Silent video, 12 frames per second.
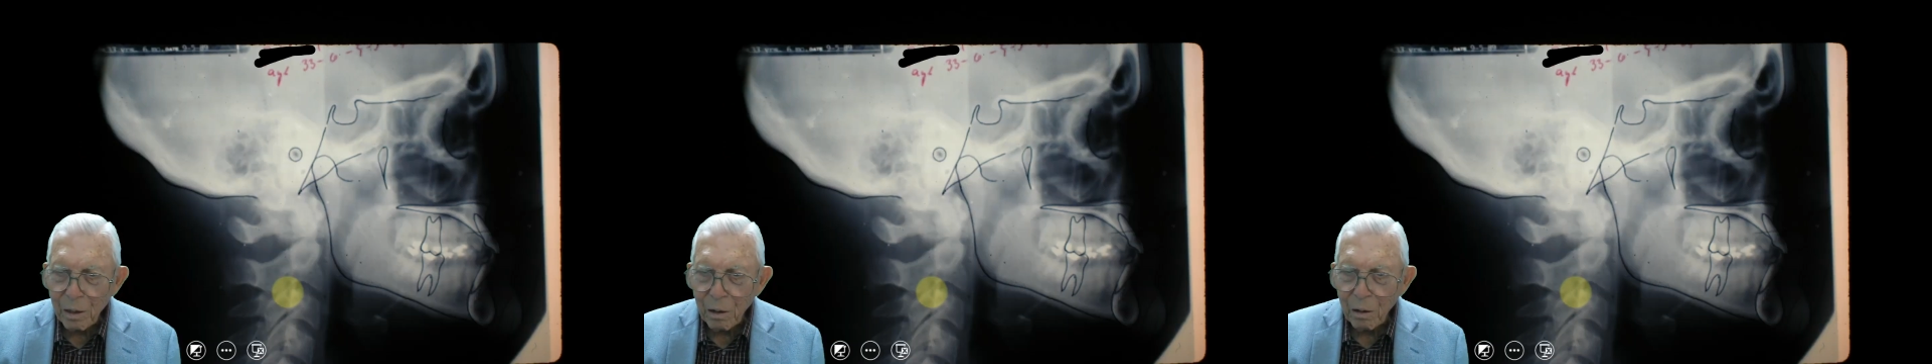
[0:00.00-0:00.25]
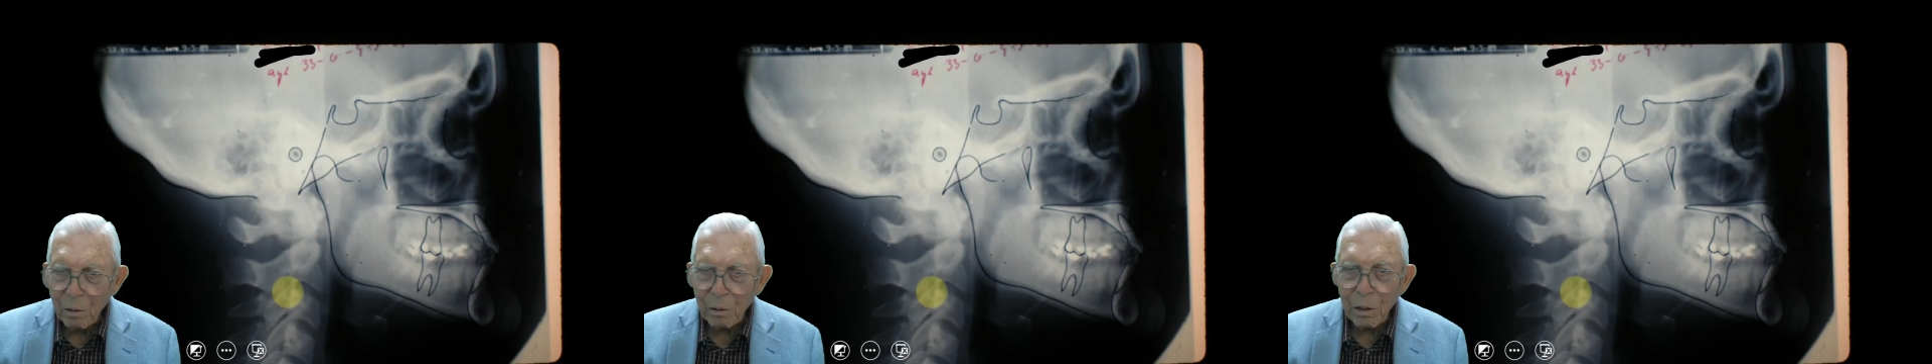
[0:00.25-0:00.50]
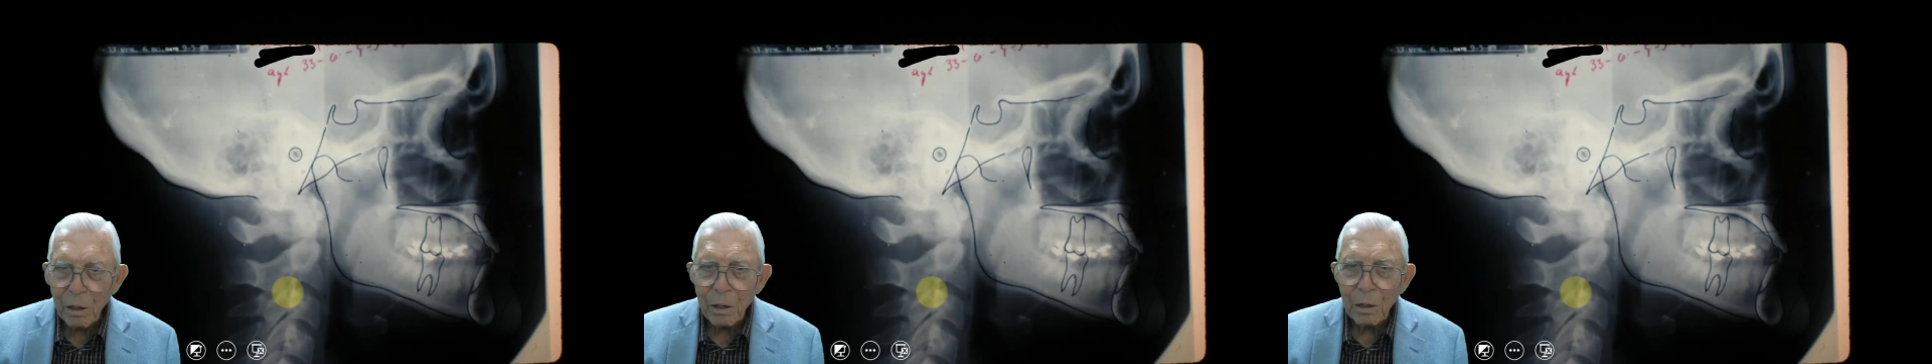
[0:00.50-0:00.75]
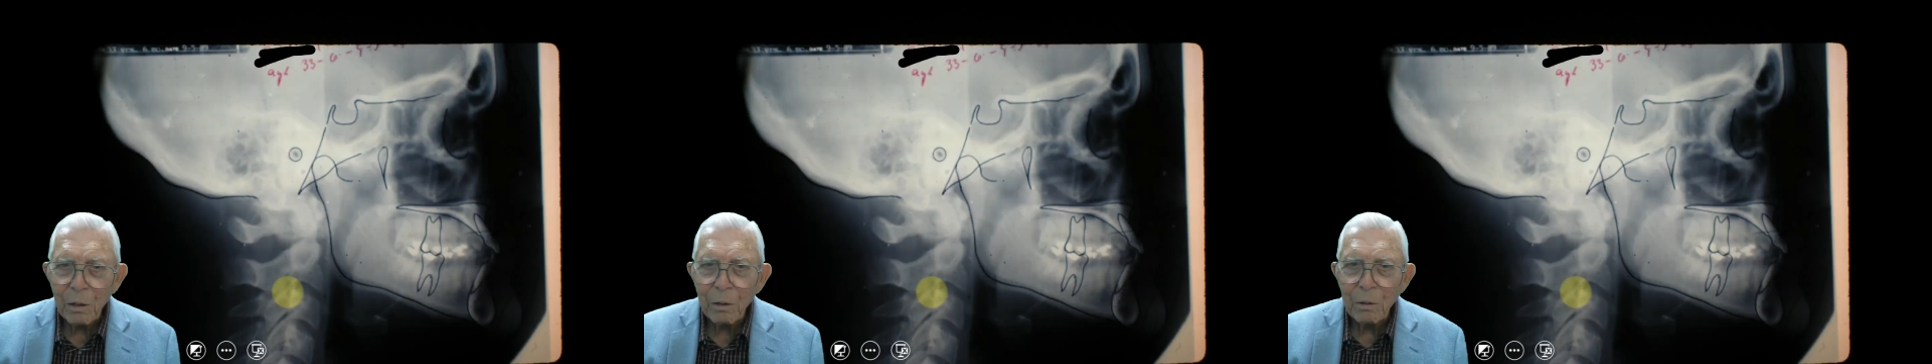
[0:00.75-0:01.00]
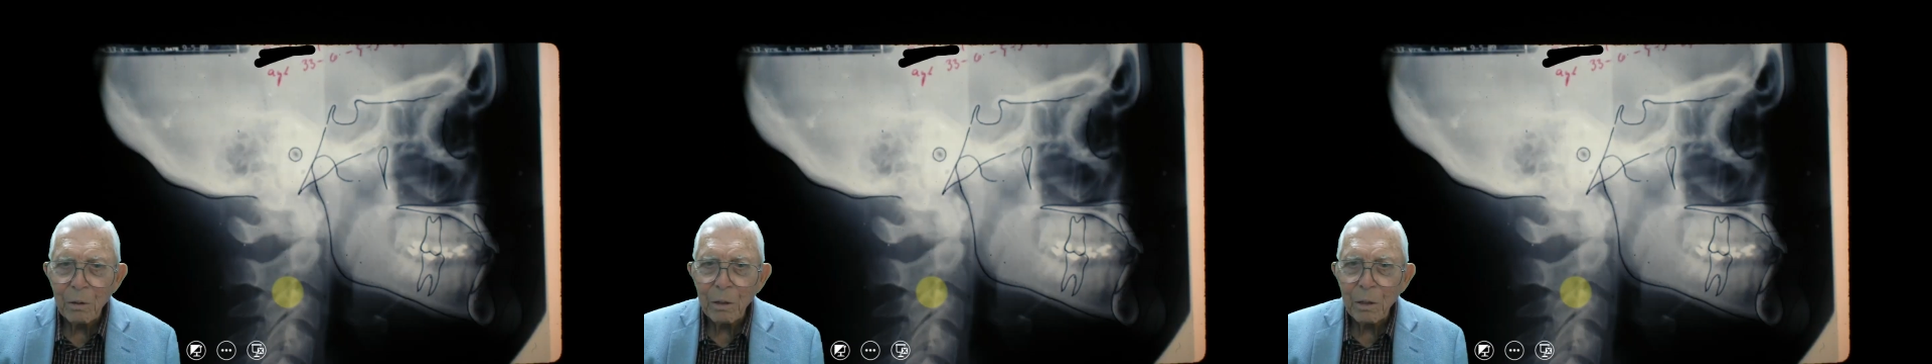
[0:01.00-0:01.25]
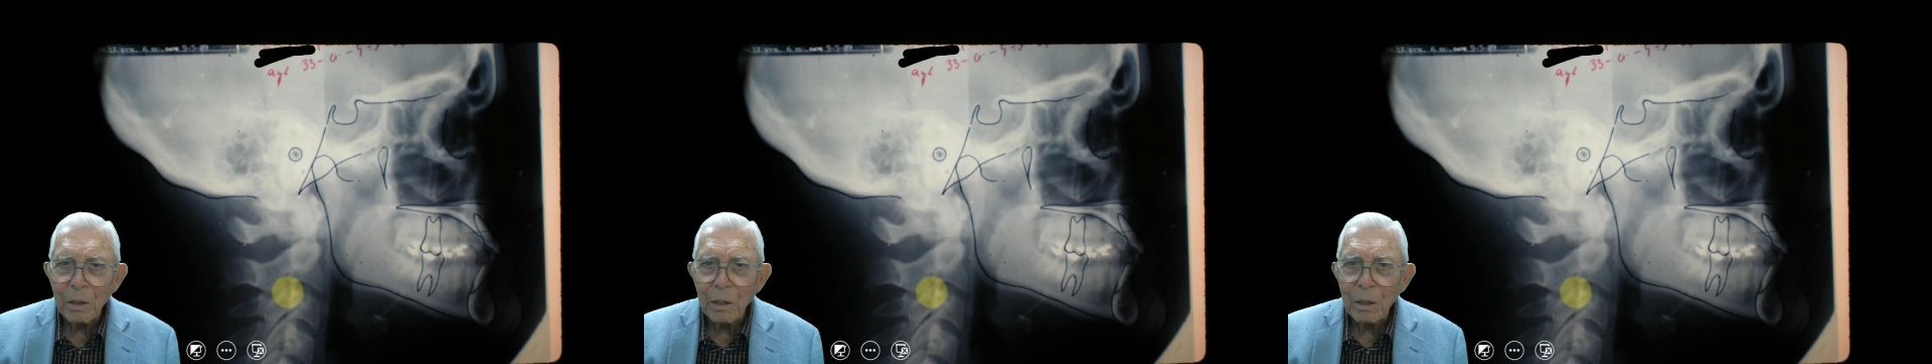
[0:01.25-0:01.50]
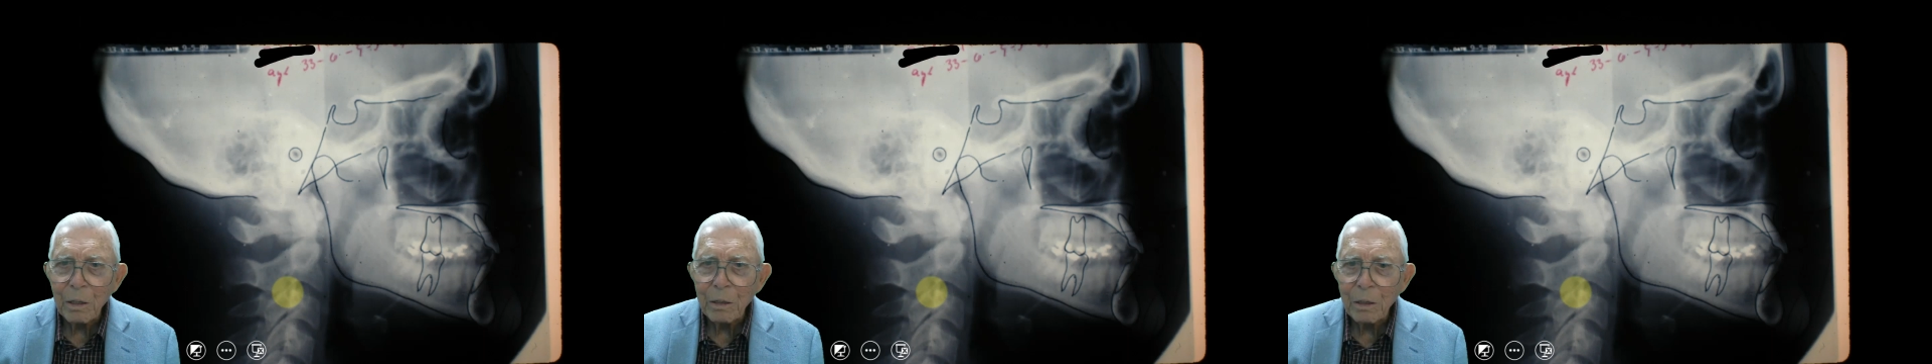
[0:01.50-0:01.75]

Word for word: Okay, here it is.